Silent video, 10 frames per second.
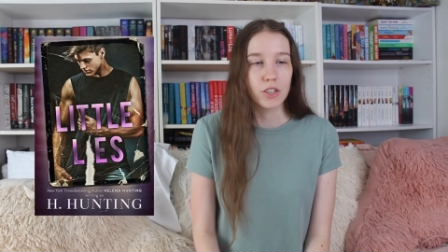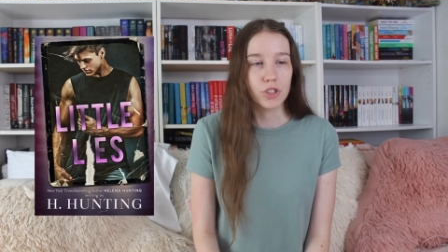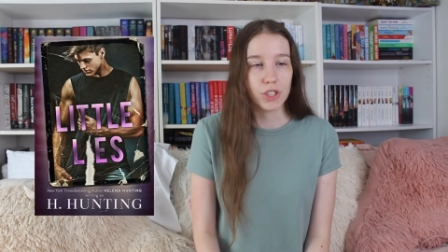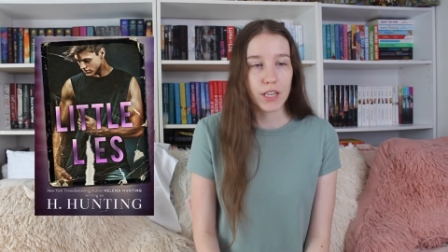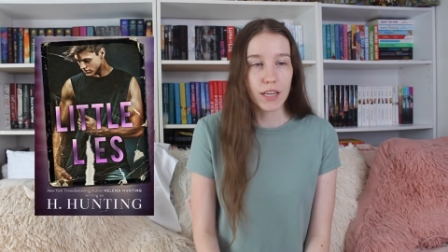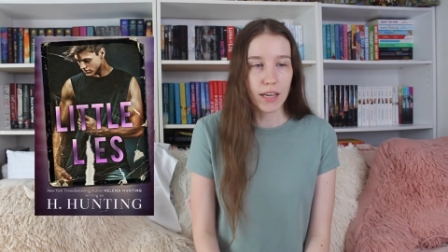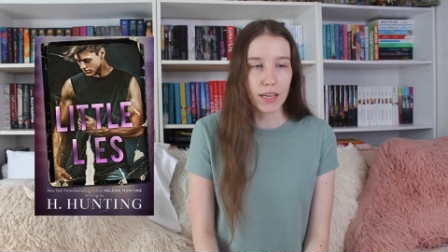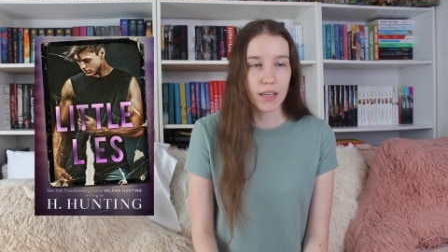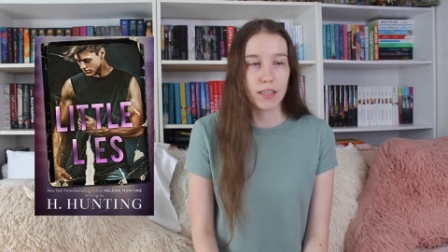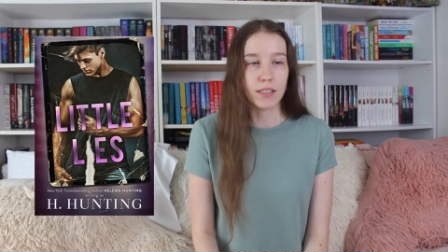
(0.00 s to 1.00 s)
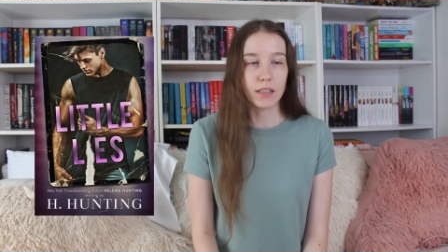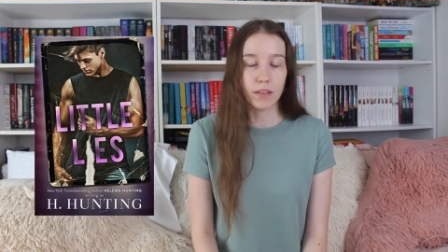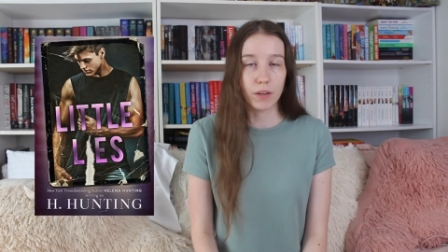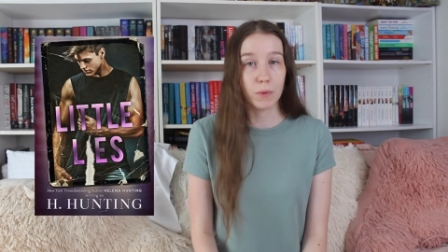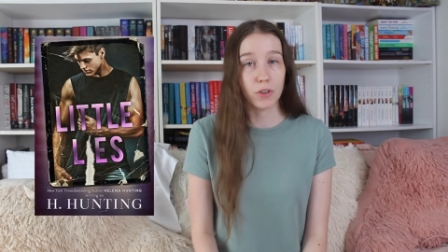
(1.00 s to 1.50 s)
She is
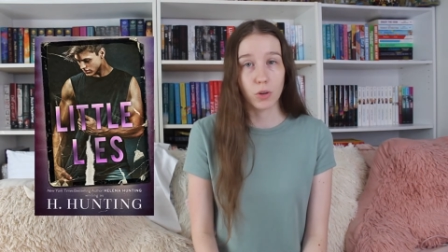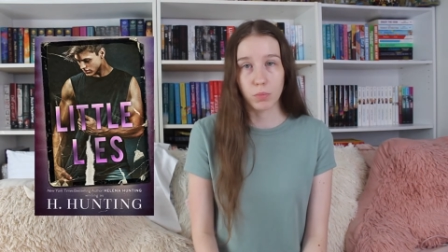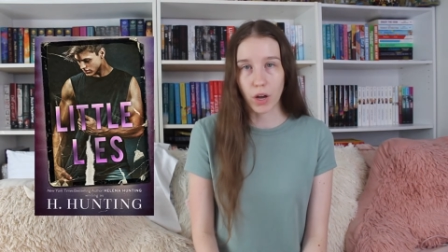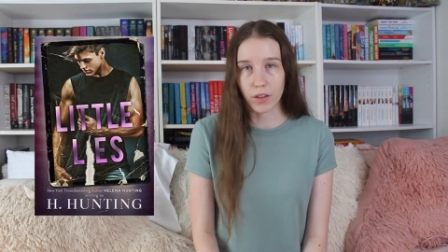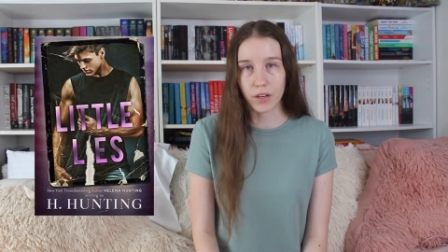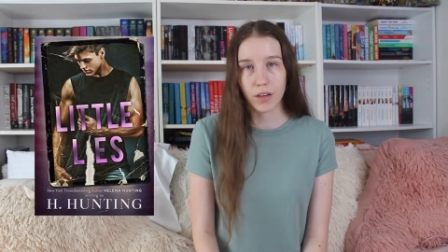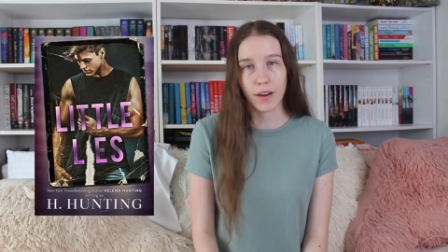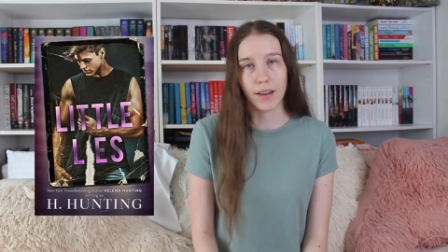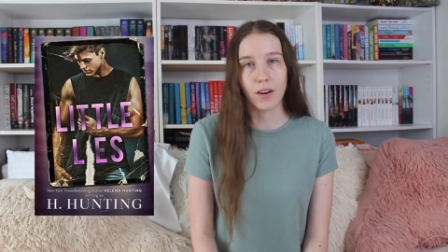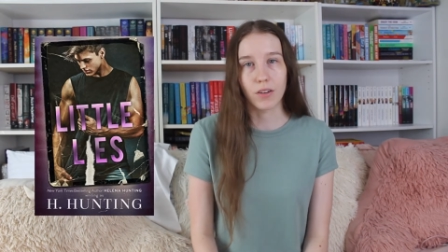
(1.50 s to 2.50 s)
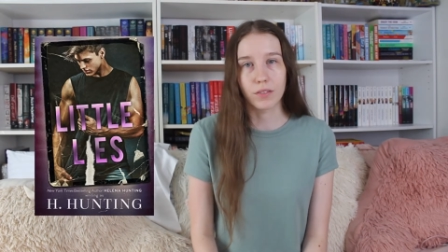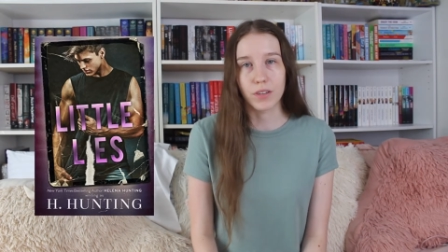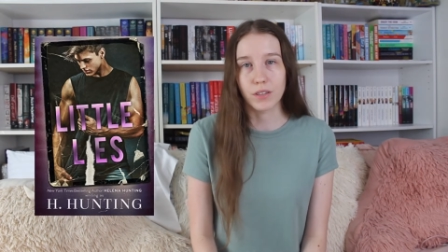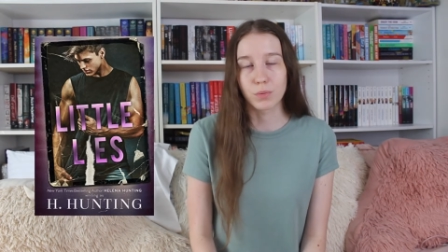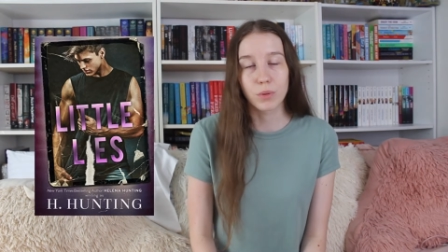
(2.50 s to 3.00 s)
living with her brother and all of
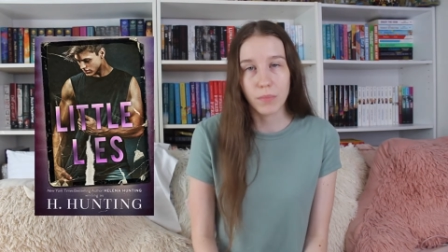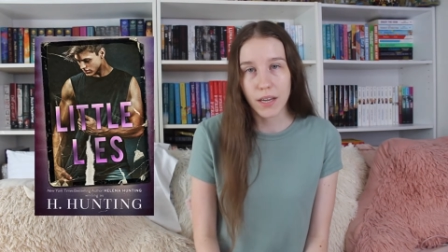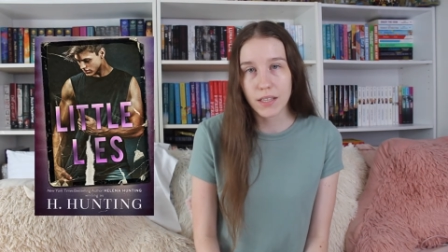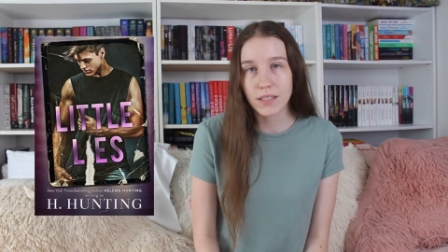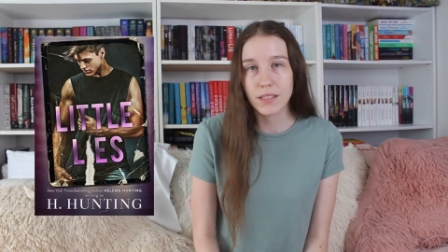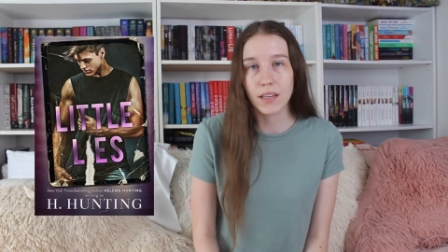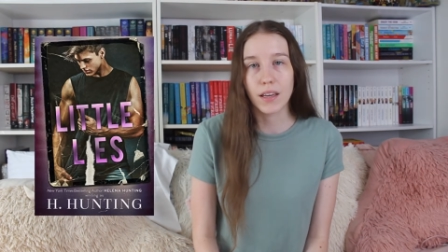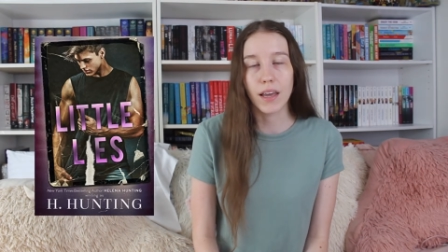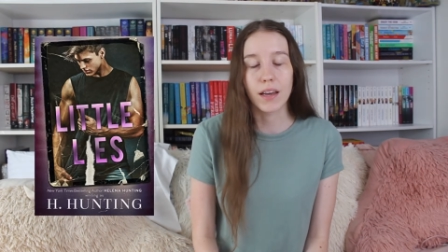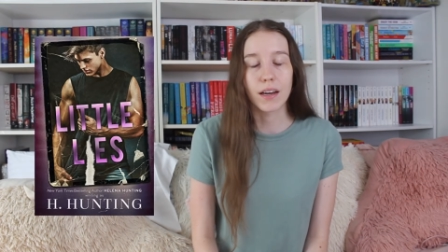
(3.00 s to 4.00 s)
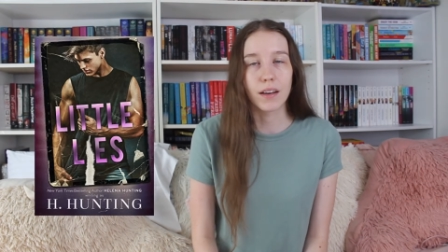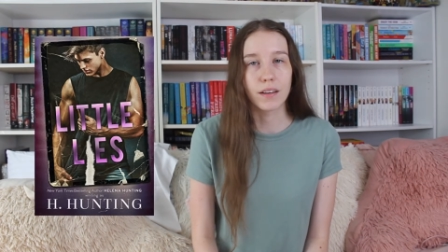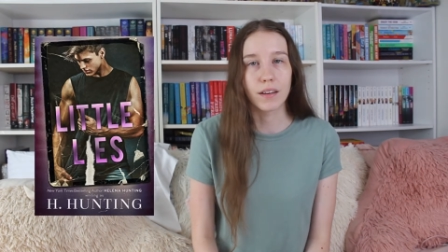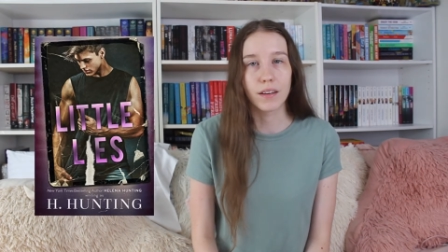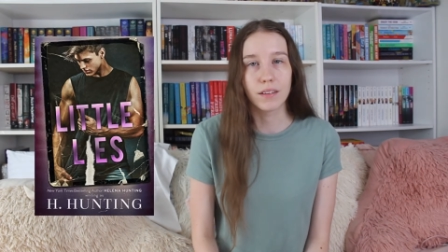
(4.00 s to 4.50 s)
his roommates,
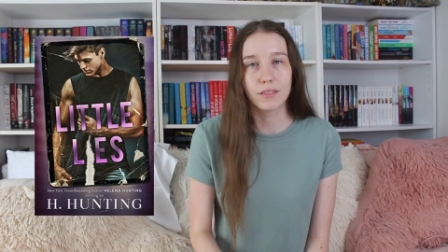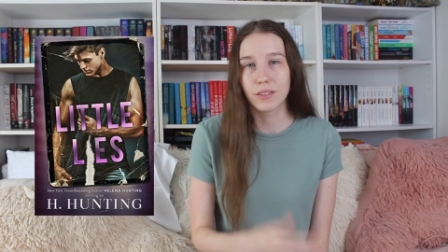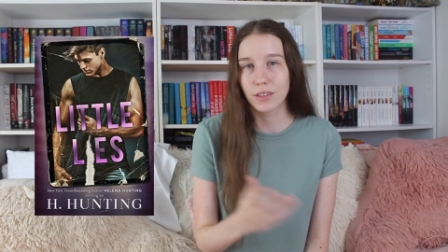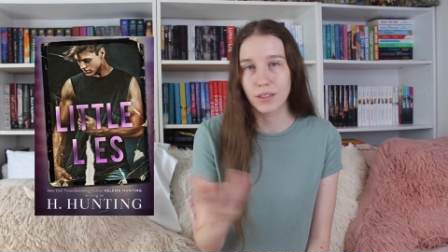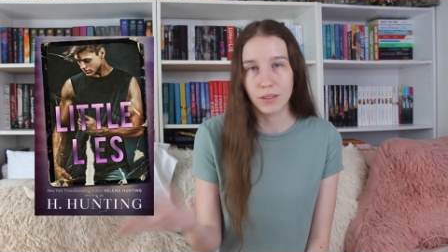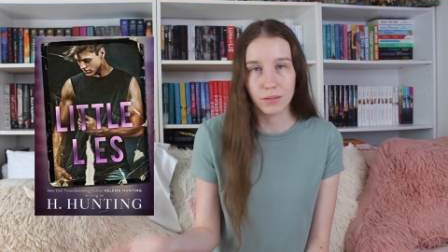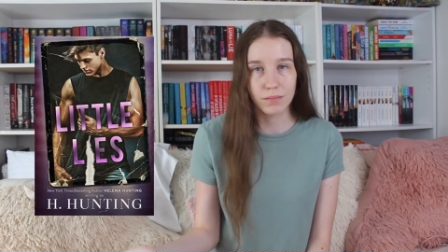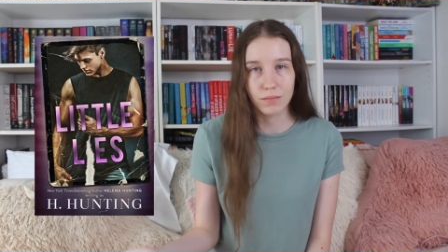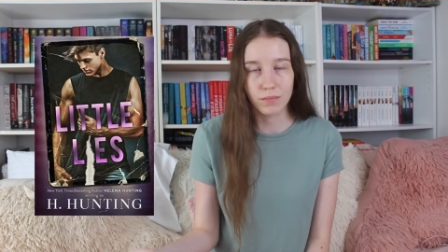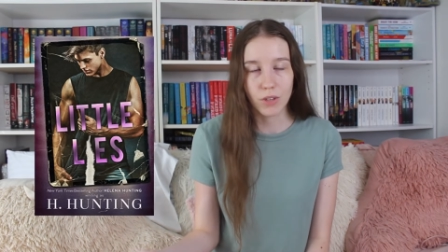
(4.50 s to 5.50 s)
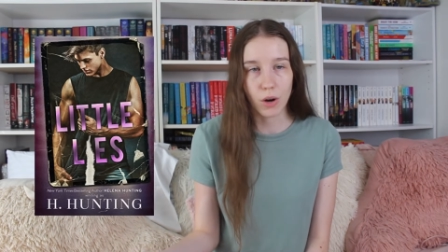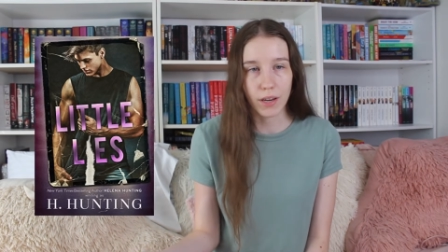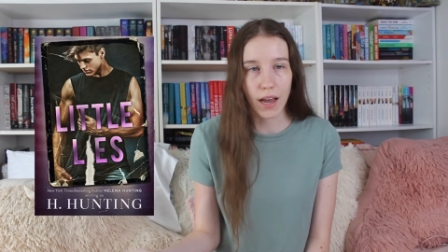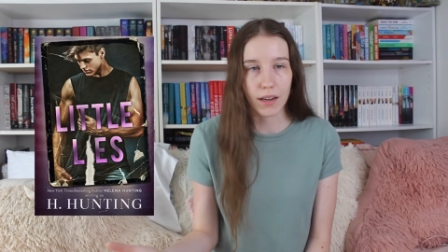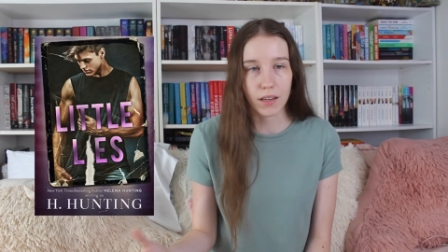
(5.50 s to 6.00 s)
and
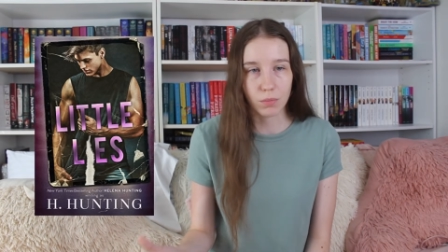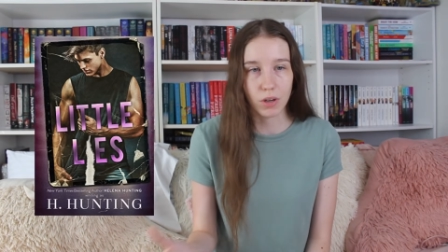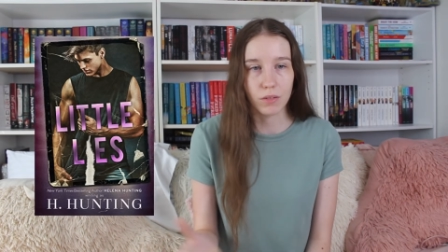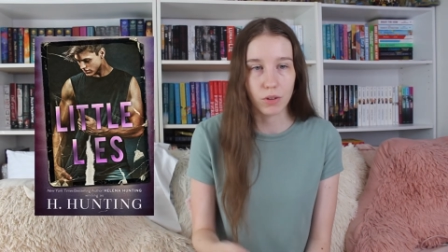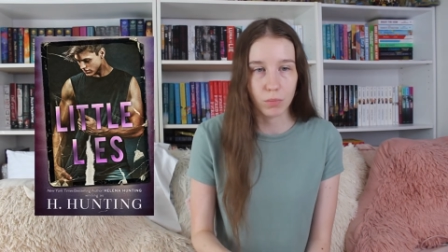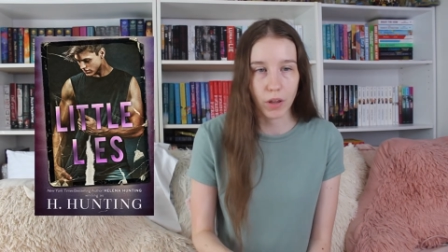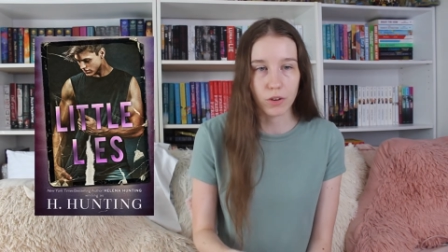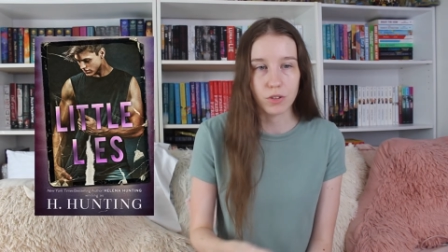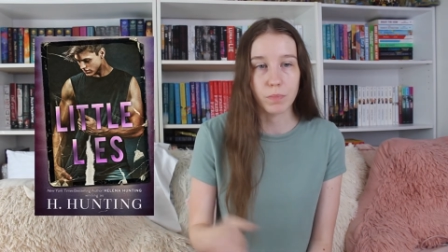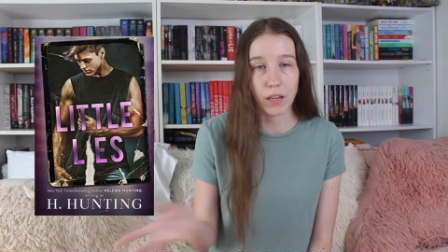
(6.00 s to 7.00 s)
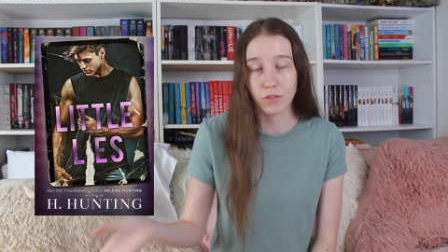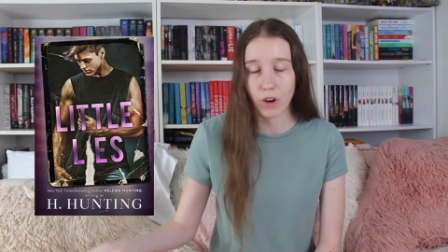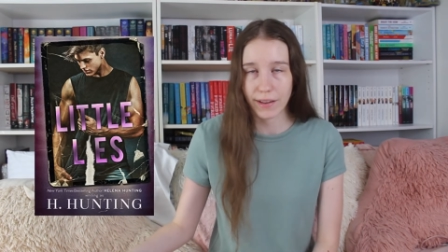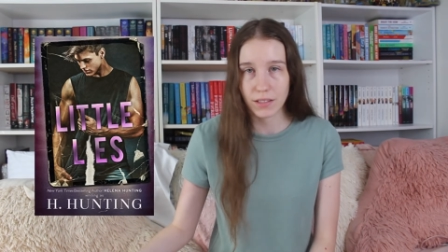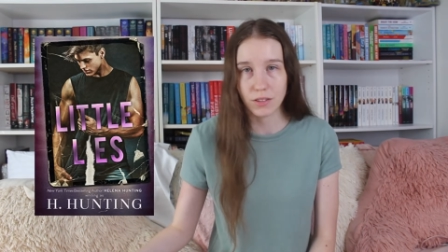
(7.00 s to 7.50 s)
Kodiak is one of her brother's best
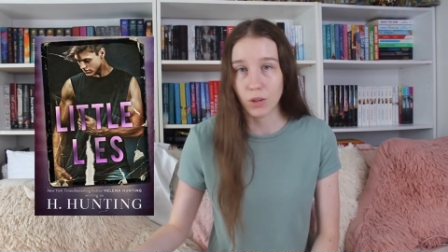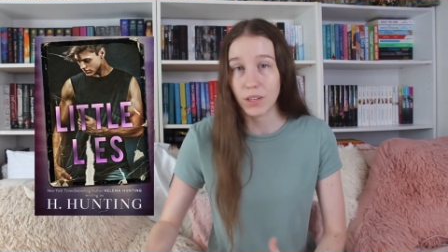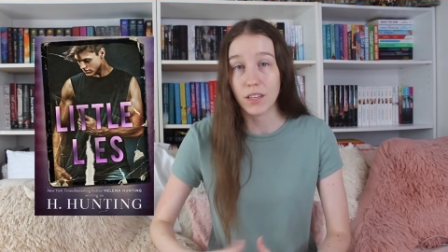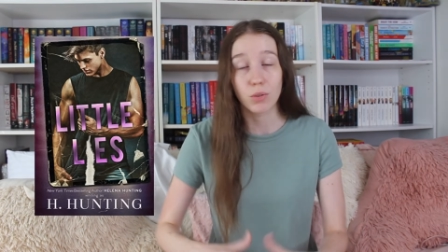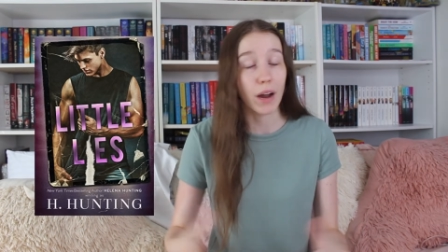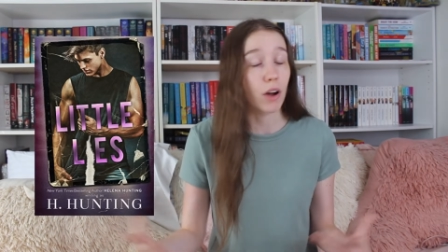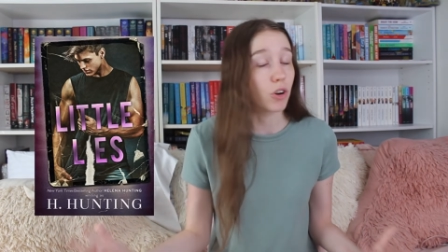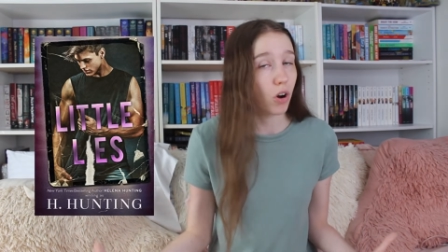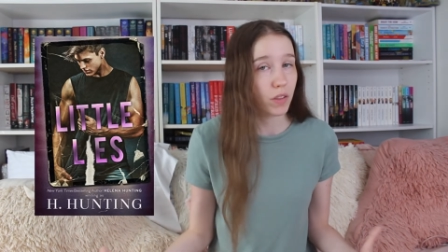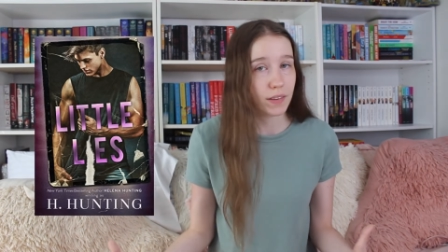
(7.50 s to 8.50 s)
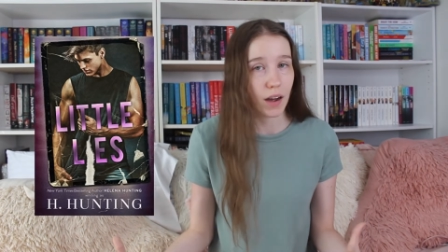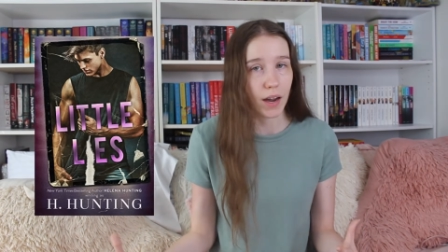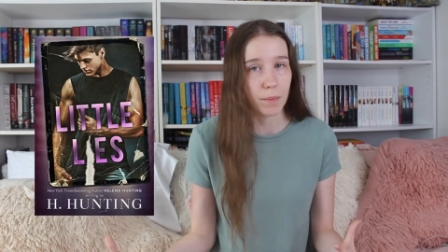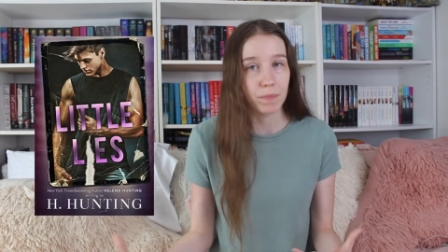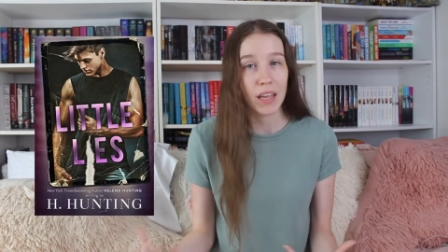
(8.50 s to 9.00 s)
friends, so he's around all the
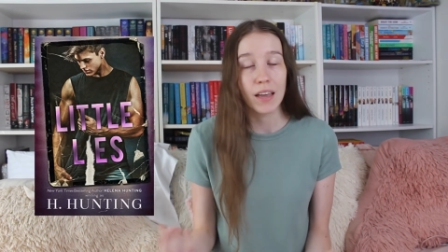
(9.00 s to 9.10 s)
time.